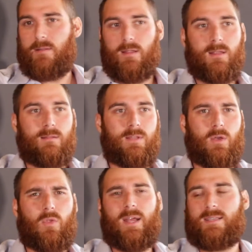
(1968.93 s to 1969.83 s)
And then
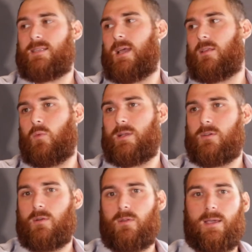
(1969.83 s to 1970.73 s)
the next day, the
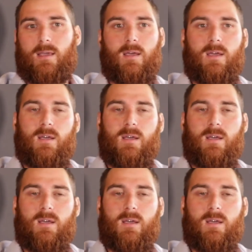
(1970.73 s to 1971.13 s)
winds are at like